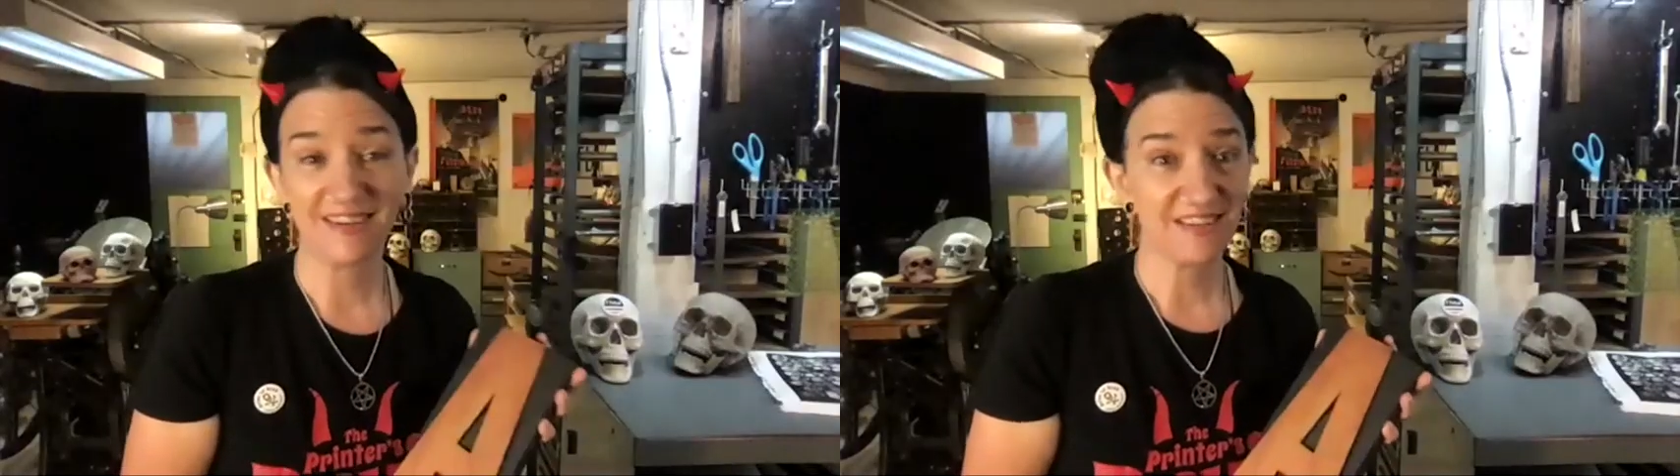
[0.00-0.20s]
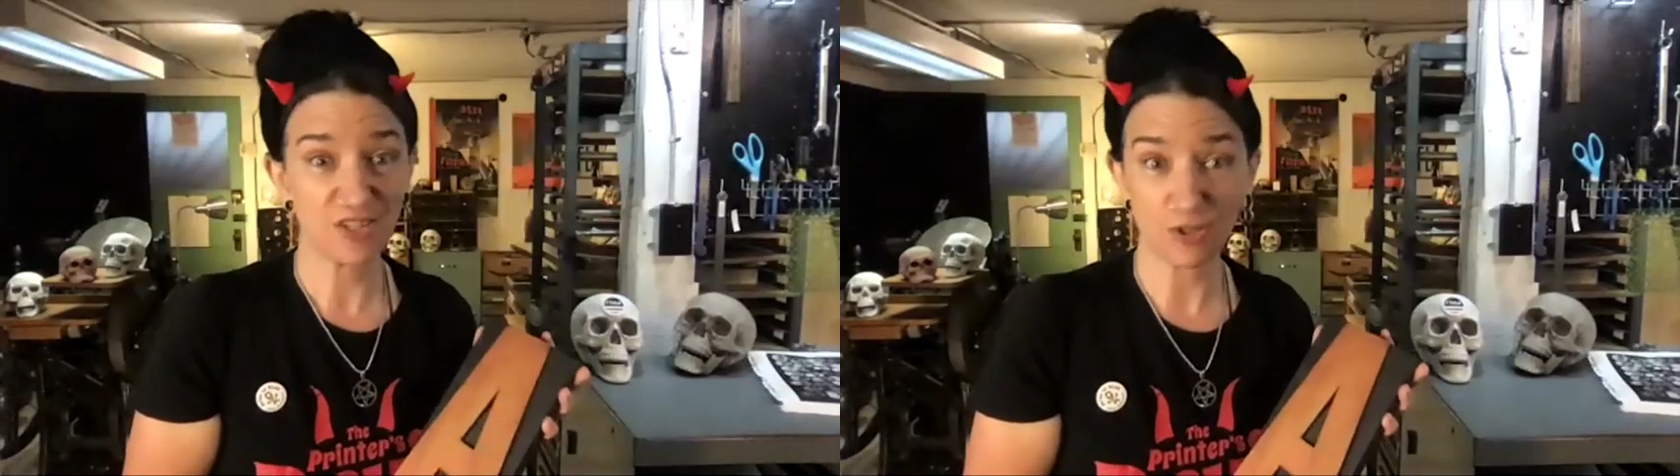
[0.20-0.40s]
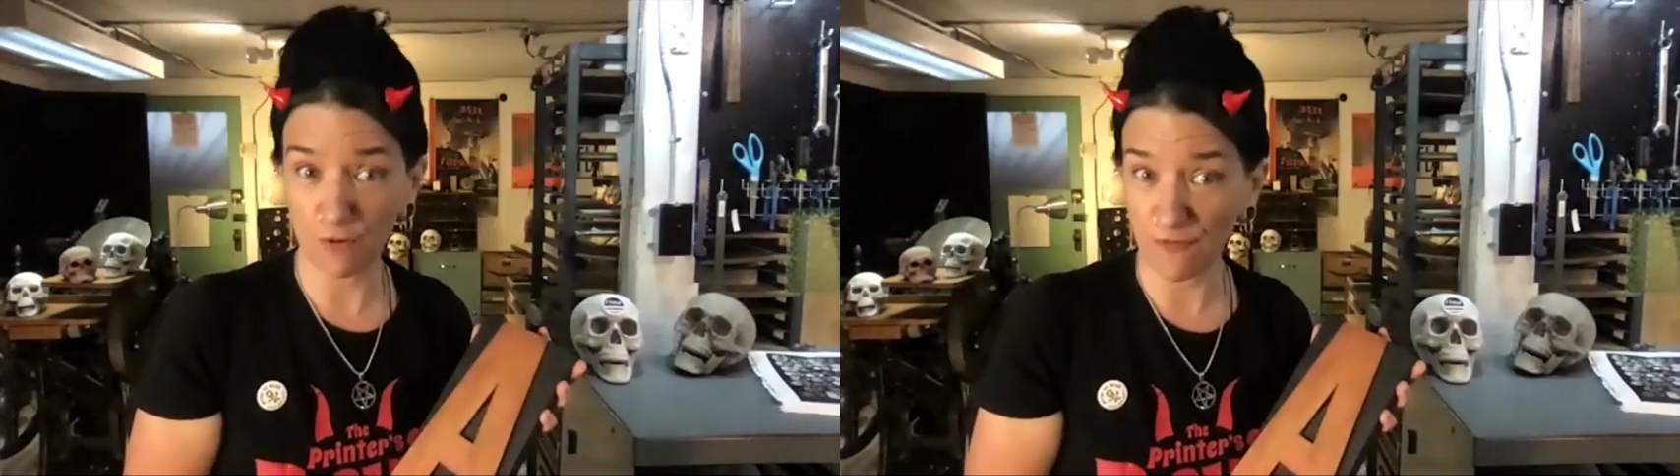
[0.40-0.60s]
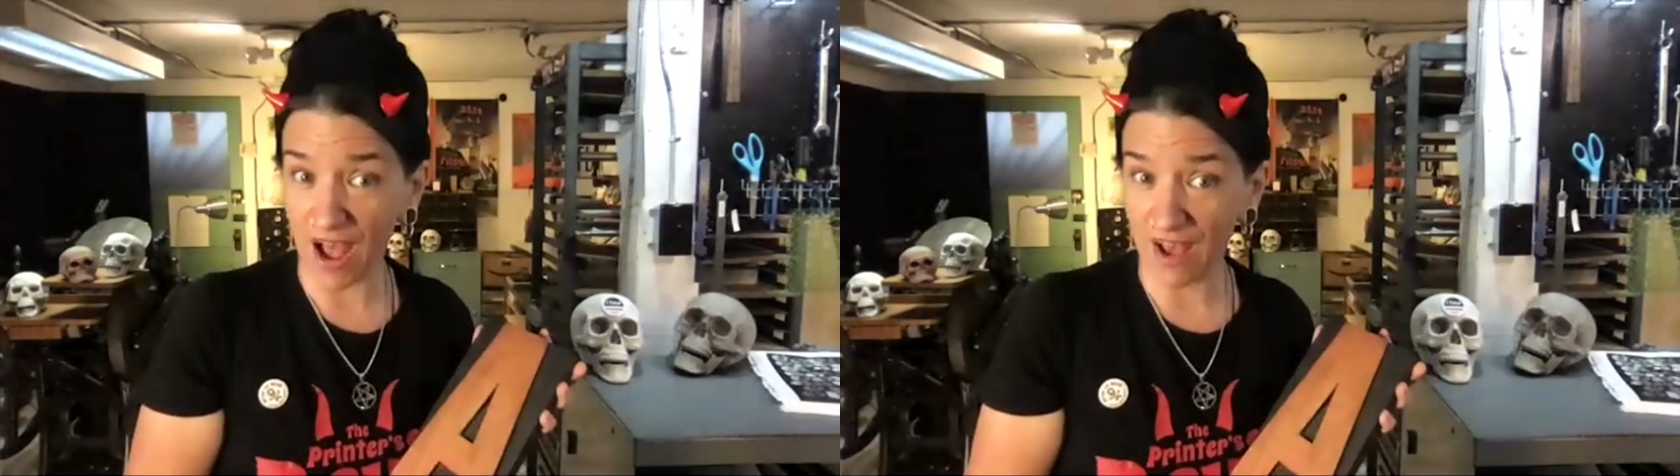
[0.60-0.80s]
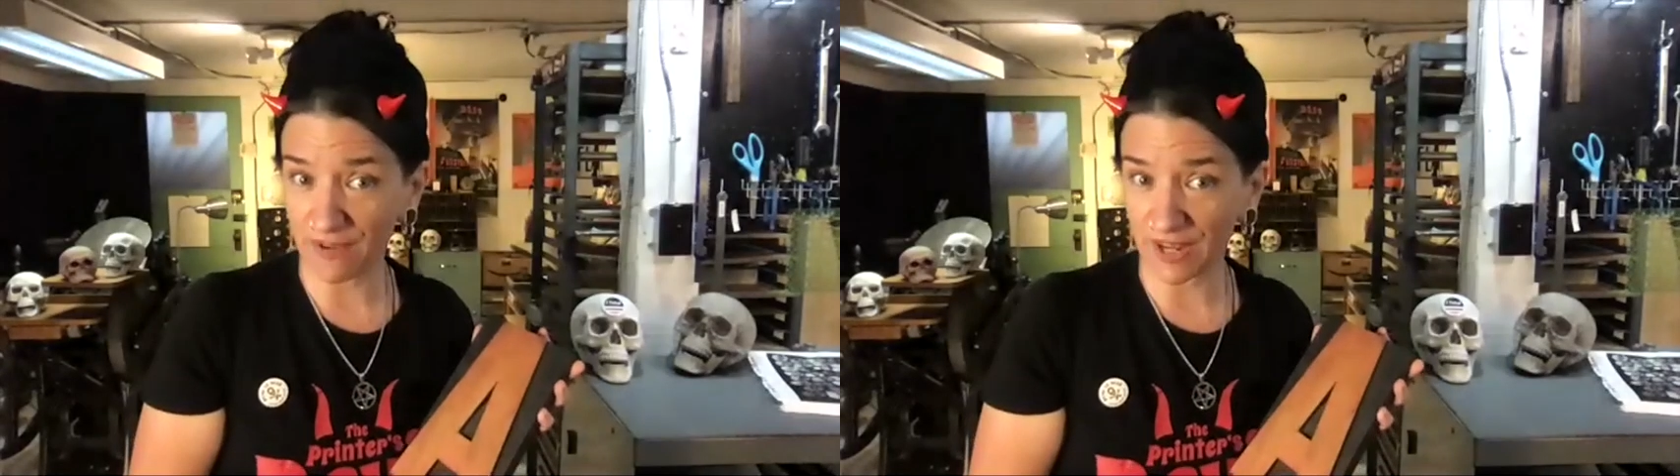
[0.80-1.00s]

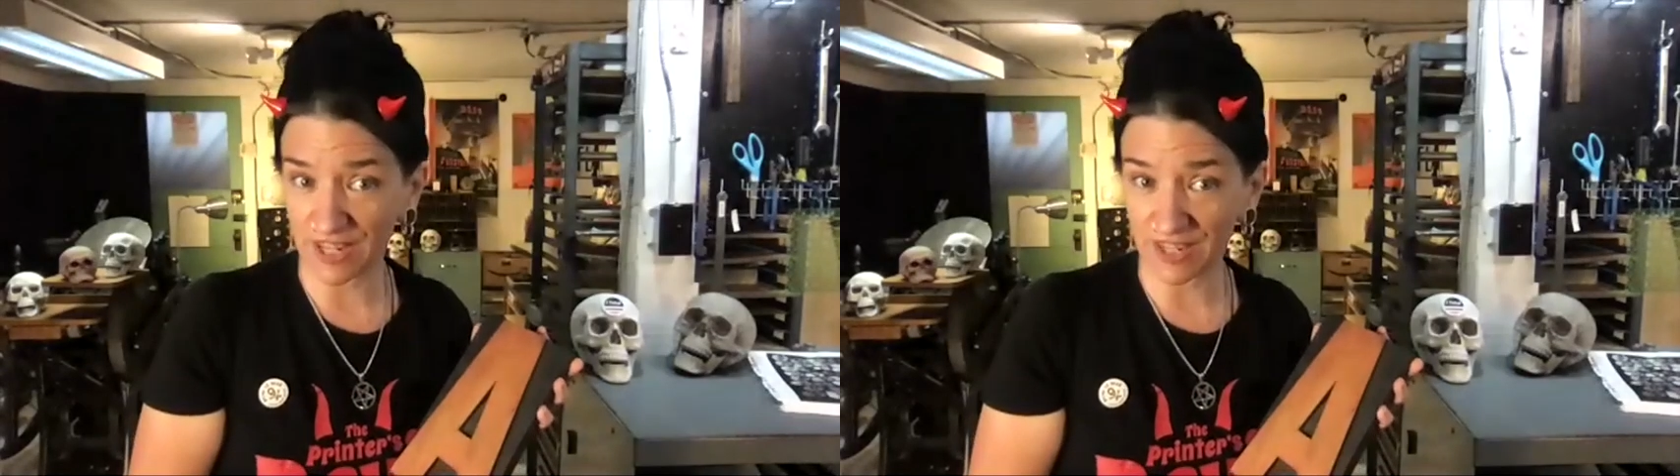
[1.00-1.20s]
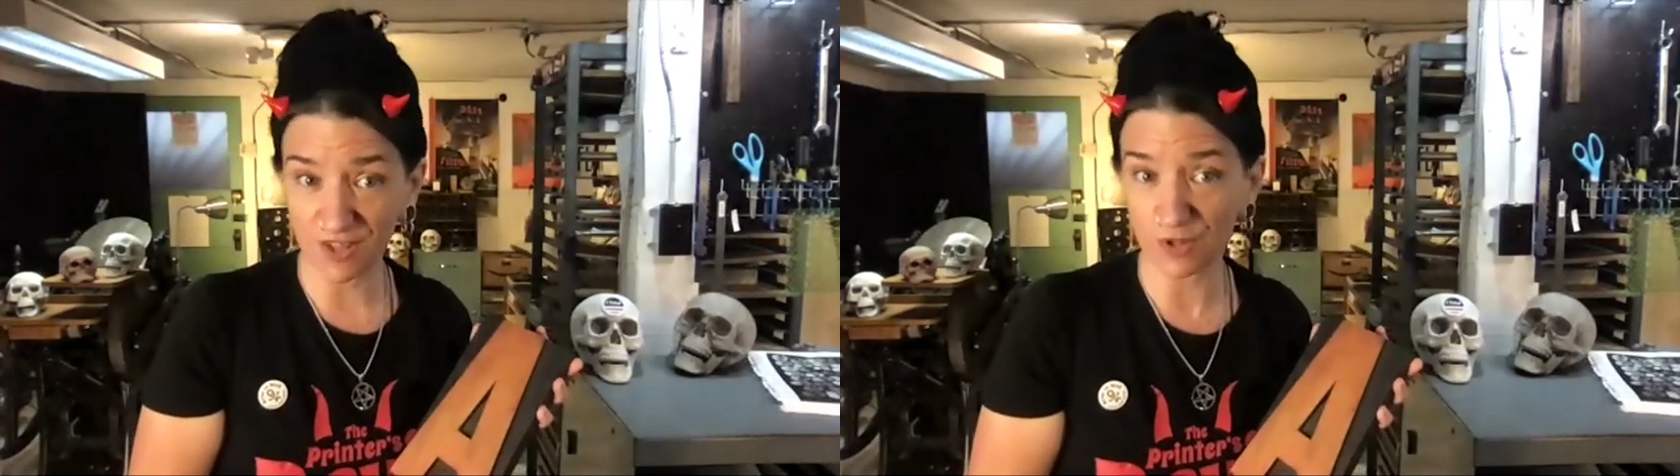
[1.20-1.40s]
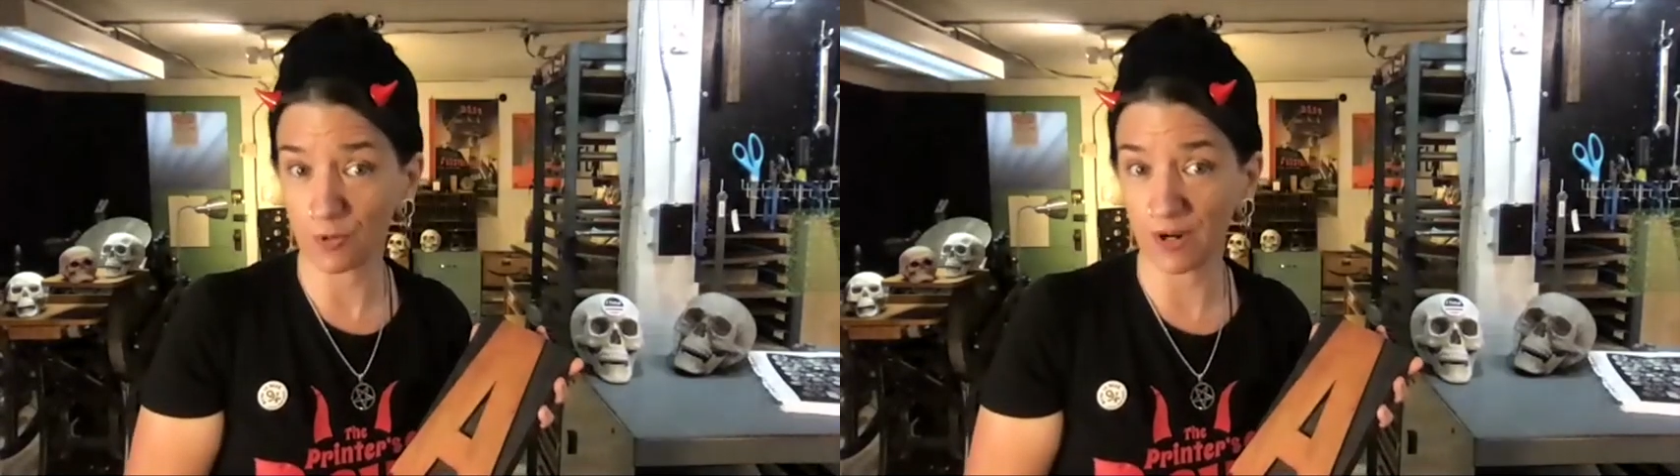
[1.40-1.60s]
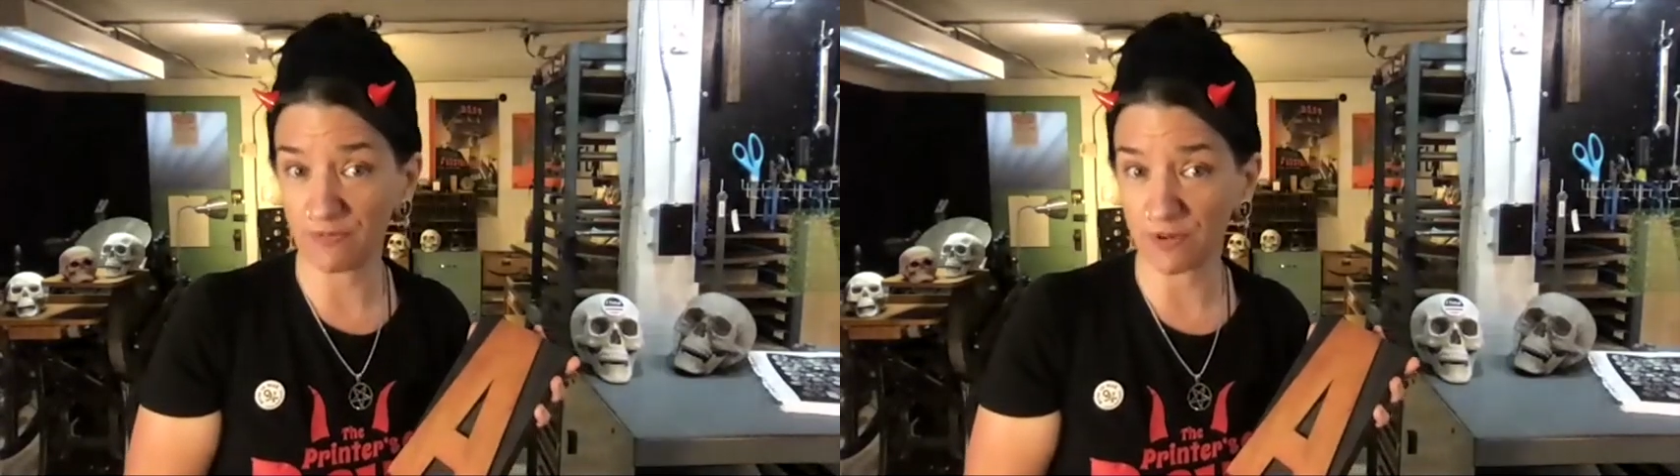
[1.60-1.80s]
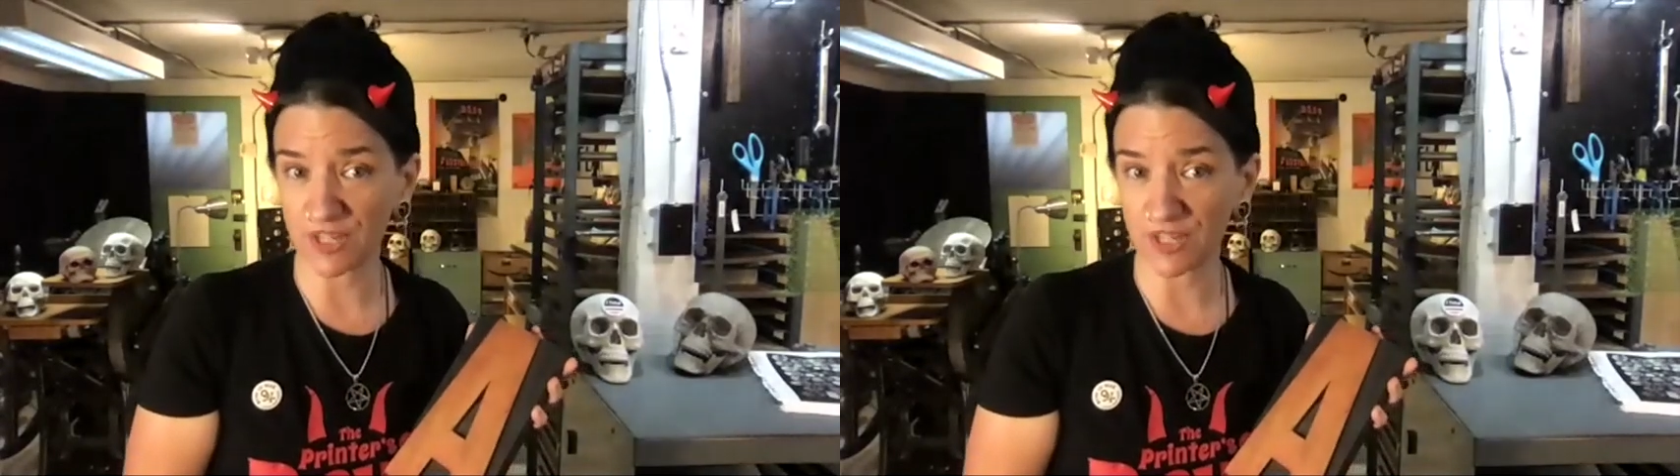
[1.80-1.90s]
surviving into the 21st